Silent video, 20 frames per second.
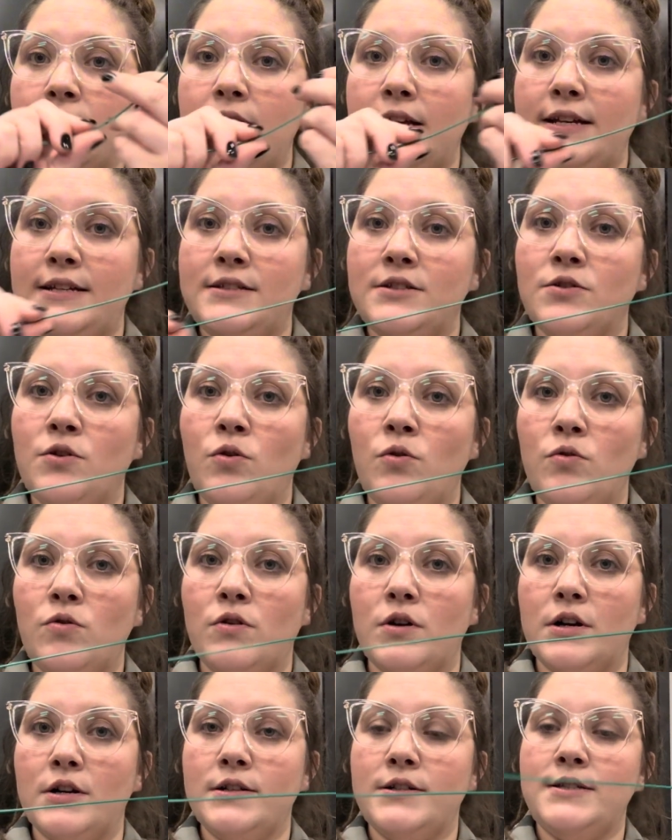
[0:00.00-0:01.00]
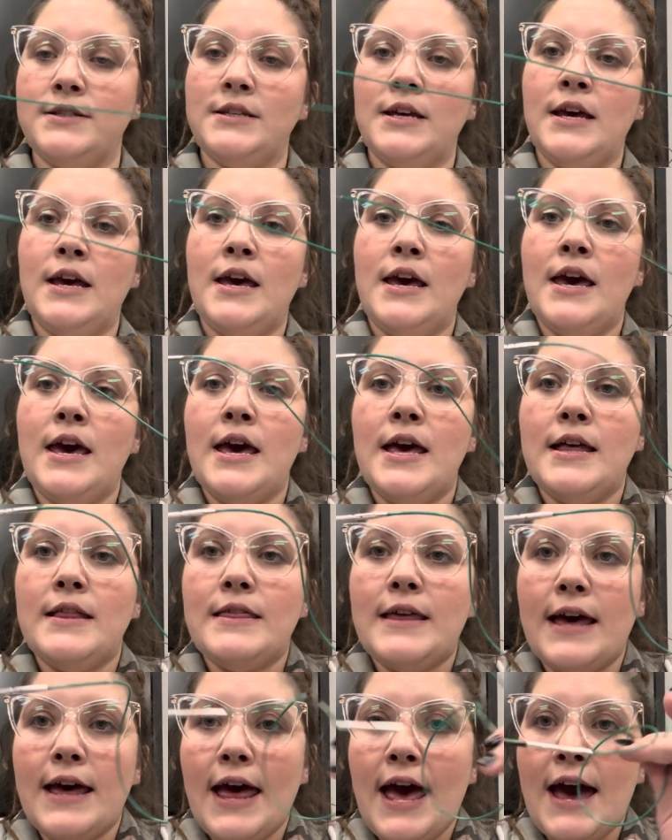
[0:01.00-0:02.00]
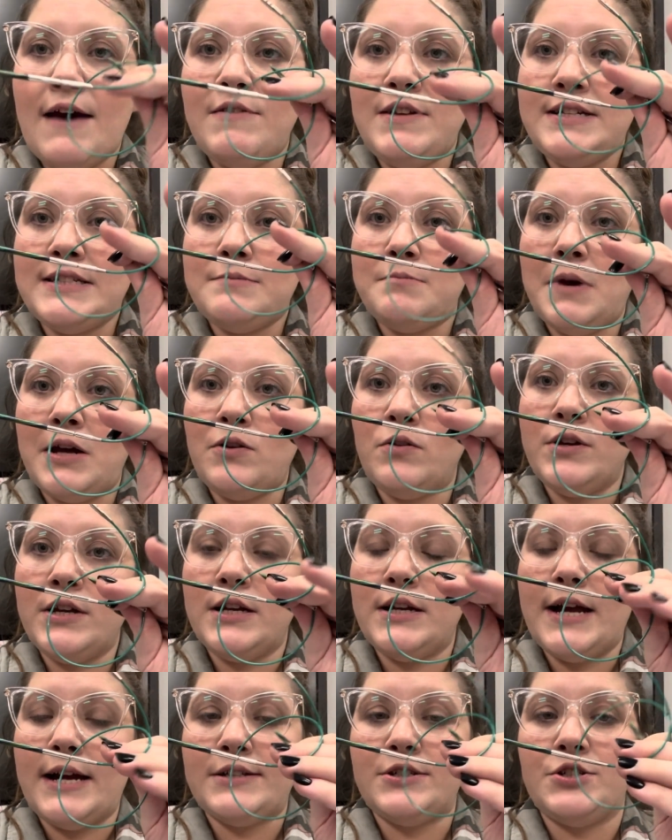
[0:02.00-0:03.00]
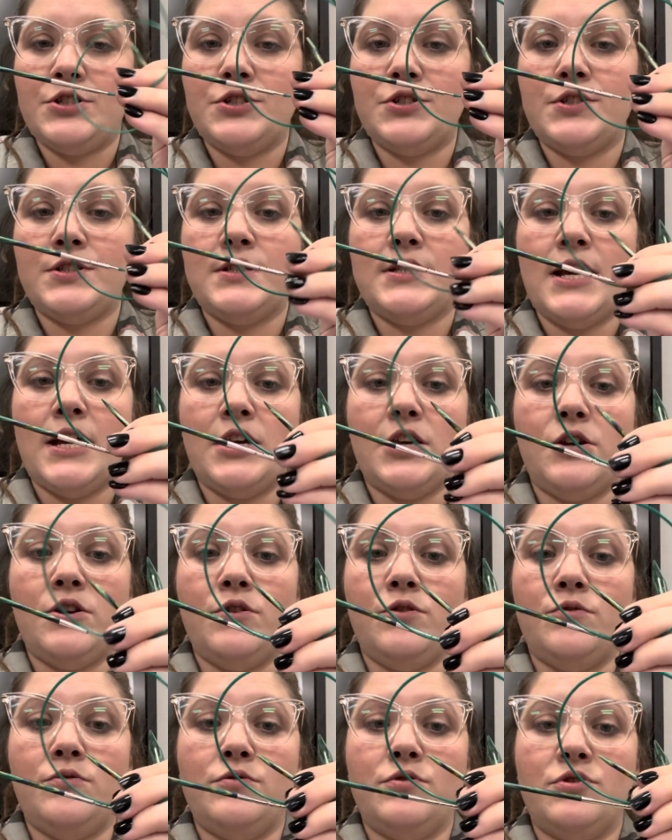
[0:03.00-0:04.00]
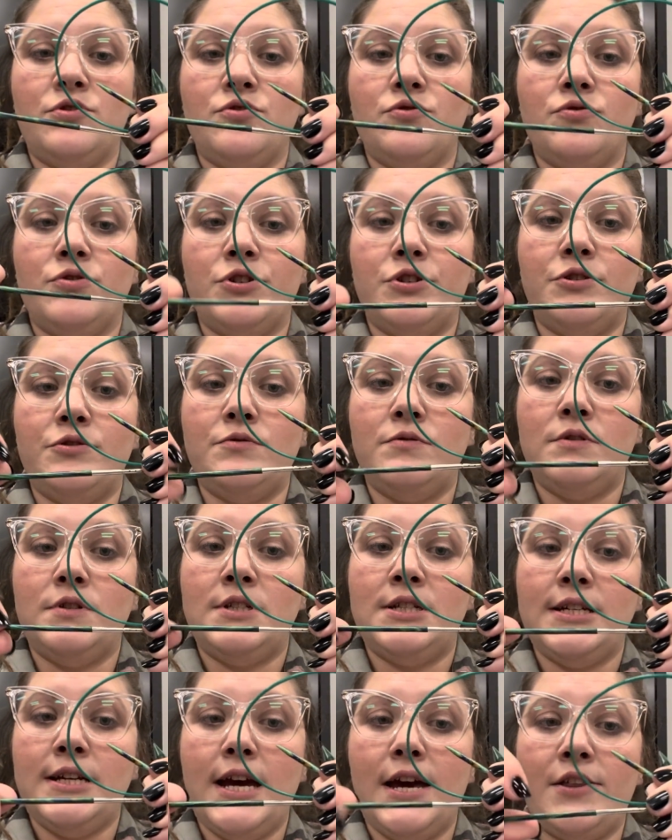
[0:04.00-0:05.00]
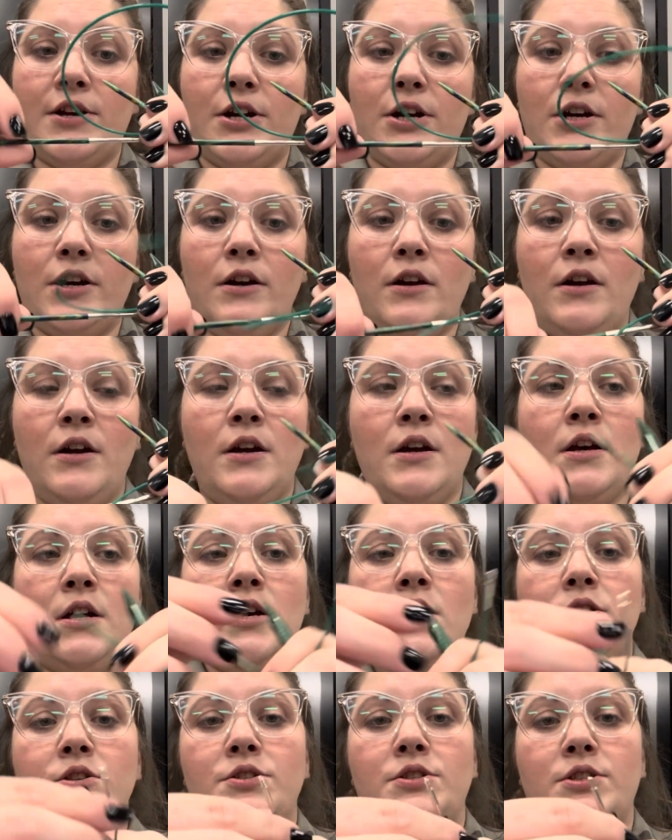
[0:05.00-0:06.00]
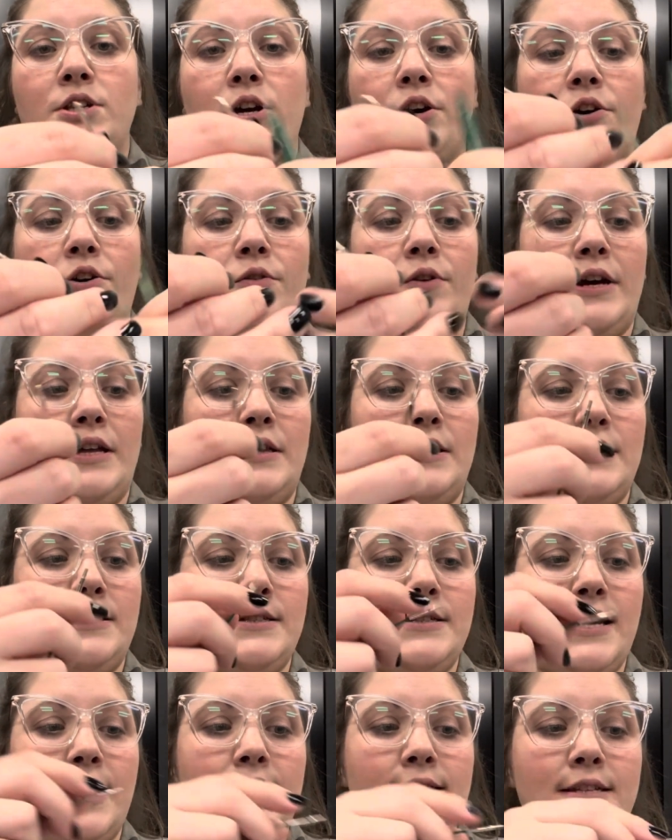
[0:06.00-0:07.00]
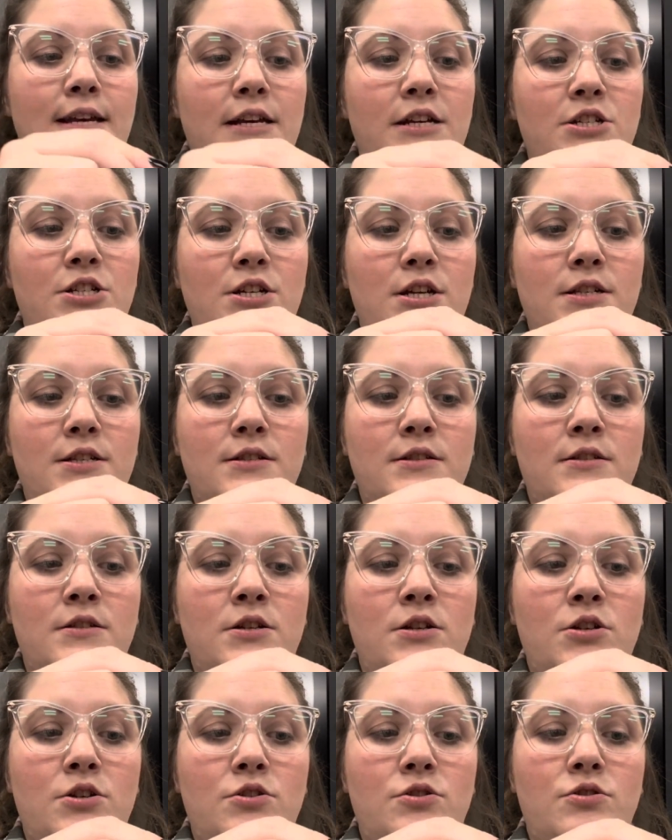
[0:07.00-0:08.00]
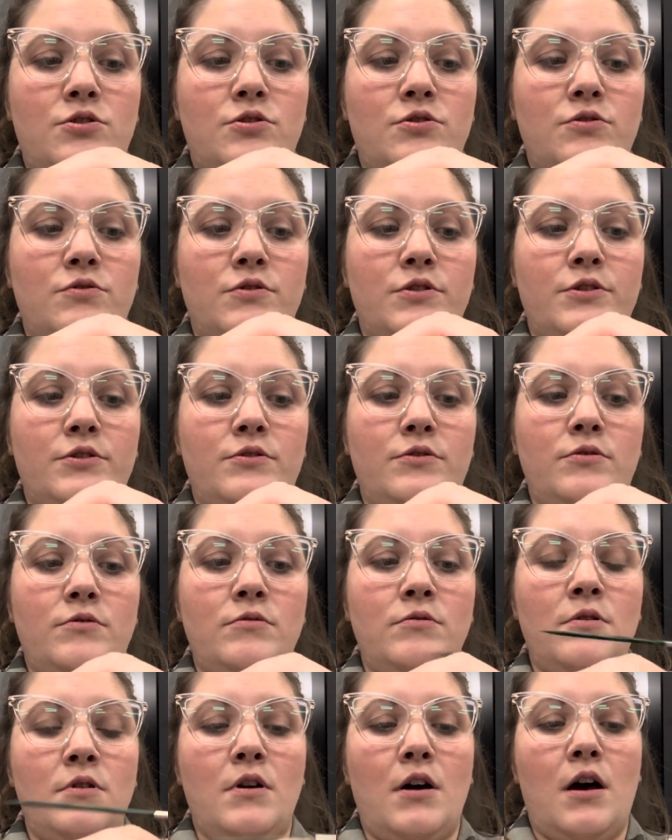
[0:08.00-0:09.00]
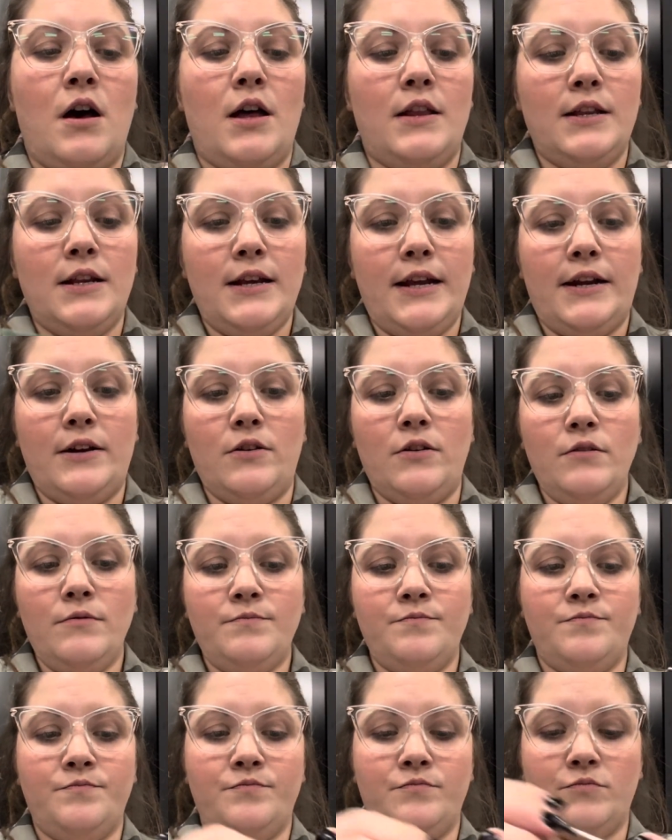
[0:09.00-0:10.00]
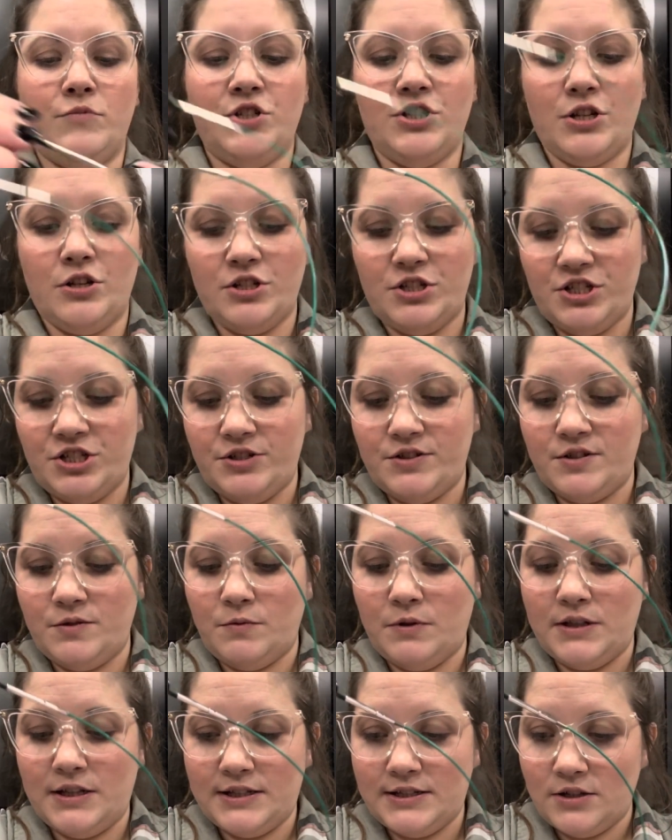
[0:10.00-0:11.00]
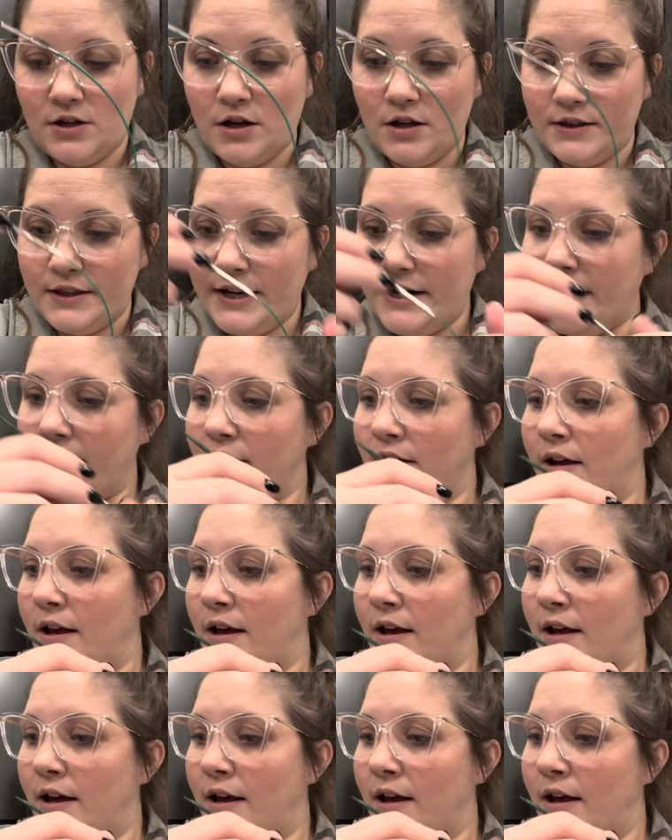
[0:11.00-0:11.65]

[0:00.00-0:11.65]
these cords that have these metal connectors that you screw together. So in this case, I could just screw on the needle, which I'll just use the one that's on there.